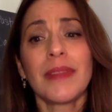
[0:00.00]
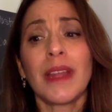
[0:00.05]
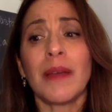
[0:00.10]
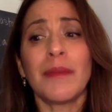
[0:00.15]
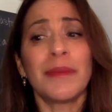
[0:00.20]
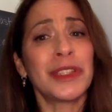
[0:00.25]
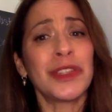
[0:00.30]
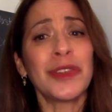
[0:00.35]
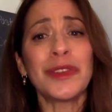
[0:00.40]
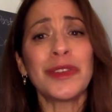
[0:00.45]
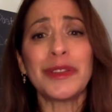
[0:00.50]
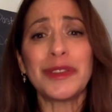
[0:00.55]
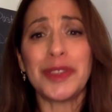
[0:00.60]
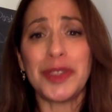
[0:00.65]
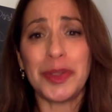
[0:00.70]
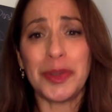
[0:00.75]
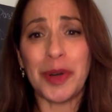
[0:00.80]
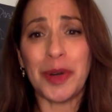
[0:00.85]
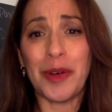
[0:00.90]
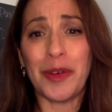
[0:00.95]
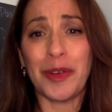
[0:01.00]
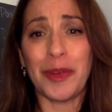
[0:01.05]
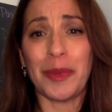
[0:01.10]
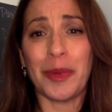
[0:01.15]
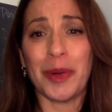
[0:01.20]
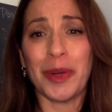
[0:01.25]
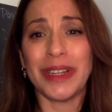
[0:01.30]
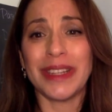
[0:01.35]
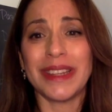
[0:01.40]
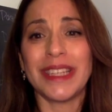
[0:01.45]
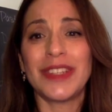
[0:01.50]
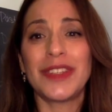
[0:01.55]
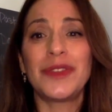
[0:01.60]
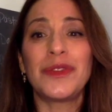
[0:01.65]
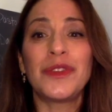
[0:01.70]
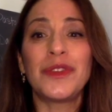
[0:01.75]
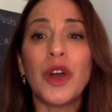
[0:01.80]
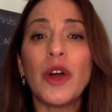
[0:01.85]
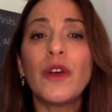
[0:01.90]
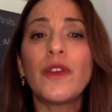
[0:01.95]
But don't go too overboard unless
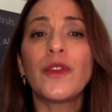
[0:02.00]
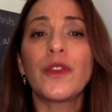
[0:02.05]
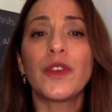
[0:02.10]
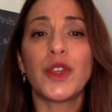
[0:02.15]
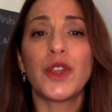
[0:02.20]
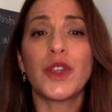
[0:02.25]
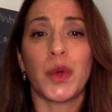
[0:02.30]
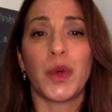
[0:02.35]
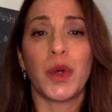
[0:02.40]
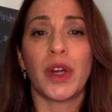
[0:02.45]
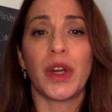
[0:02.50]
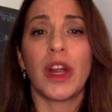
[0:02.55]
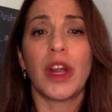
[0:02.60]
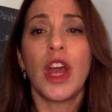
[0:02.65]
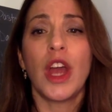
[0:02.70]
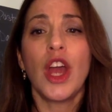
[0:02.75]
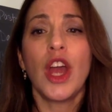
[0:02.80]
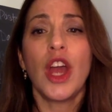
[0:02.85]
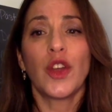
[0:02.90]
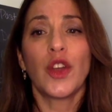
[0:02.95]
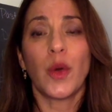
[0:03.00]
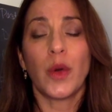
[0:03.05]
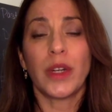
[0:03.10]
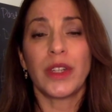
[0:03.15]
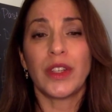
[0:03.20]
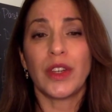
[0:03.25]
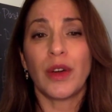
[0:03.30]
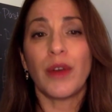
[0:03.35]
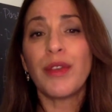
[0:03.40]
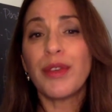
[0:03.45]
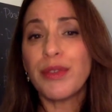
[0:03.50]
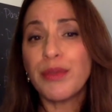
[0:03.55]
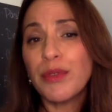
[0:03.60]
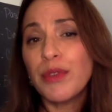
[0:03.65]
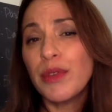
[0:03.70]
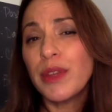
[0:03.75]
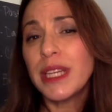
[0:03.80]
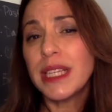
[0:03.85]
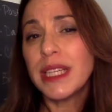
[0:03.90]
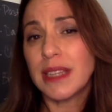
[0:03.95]
you know for sure you're going to go
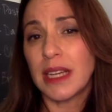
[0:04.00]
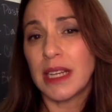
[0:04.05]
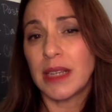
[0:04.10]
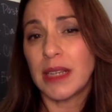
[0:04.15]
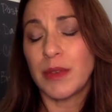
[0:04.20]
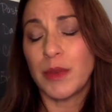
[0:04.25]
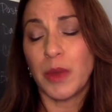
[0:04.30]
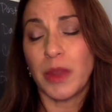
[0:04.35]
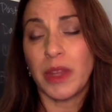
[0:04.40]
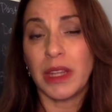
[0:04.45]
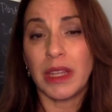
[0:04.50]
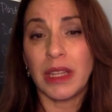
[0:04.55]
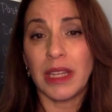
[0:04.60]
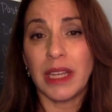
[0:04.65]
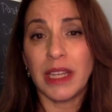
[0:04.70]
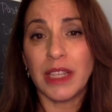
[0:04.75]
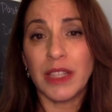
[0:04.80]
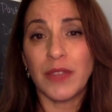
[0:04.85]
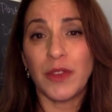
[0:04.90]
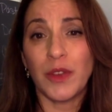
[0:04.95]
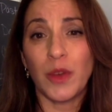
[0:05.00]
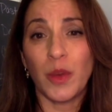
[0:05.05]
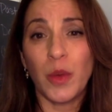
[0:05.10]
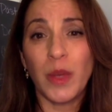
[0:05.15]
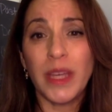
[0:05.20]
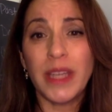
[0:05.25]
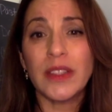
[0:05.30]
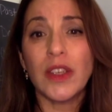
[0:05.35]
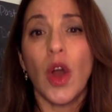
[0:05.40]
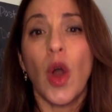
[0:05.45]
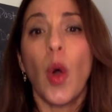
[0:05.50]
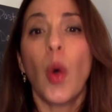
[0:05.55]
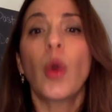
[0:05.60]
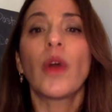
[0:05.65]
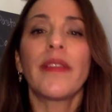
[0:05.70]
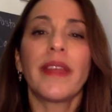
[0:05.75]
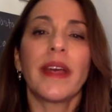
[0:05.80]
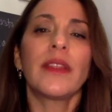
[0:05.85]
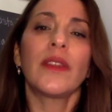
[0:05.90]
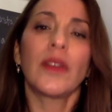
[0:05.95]
through these items within the next few weeks
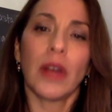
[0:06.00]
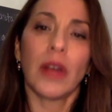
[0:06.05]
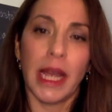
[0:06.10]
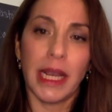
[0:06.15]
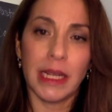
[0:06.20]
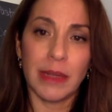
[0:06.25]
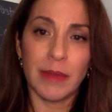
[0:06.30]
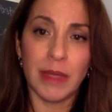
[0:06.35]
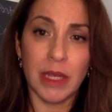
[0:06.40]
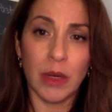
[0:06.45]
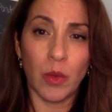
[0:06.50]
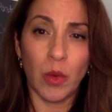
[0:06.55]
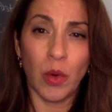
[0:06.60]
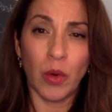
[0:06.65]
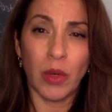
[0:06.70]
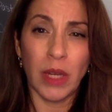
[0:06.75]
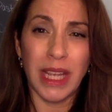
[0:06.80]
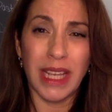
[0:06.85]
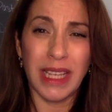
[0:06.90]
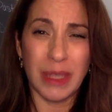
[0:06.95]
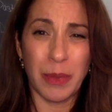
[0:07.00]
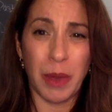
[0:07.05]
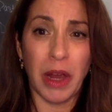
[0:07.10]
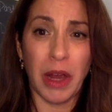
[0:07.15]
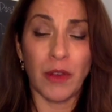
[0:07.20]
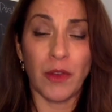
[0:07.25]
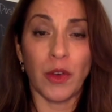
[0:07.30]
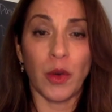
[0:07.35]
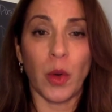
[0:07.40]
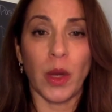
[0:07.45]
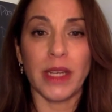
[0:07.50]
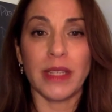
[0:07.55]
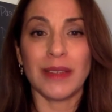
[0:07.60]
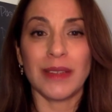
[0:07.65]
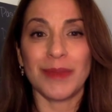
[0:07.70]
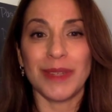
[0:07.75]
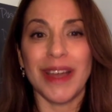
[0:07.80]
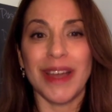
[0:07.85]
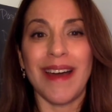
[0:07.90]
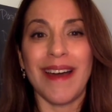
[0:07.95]
or that they're items that won't expire for quite
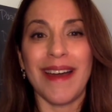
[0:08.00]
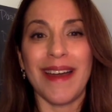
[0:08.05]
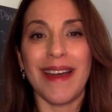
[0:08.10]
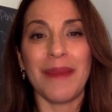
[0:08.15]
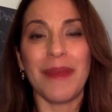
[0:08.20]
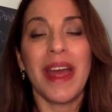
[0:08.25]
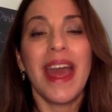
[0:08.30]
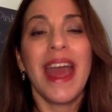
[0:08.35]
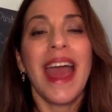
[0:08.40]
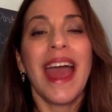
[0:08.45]
some time.